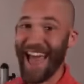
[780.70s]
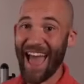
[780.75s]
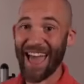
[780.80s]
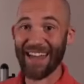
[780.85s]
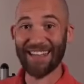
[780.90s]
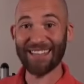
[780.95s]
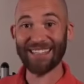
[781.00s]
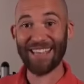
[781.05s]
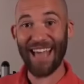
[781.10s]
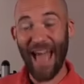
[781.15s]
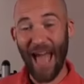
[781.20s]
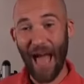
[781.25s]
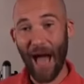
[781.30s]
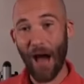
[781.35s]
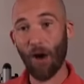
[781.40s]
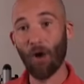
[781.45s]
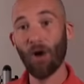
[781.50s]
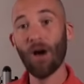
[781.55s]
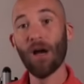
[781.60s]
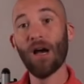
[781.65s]
that is
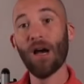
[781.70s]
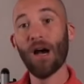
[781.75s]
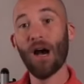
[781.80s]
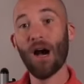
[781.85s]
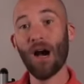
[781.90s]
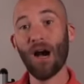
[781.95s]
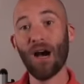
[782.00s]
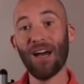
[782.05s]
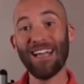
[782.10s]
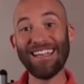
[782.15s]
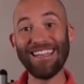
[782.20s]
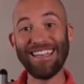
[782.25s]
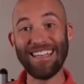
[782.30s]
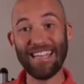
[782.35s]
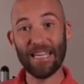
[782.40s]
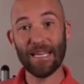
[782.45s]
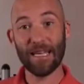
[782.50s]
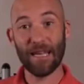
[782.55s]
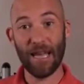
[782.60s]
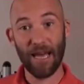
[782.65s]
how
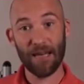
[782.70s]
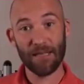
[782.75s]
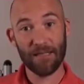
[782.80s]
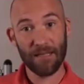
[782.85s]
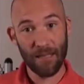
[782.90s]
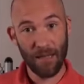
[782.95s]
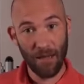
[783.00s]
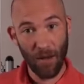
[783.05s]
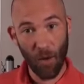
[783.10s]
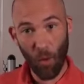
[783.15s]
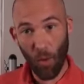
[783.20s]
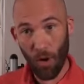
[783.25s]
DNS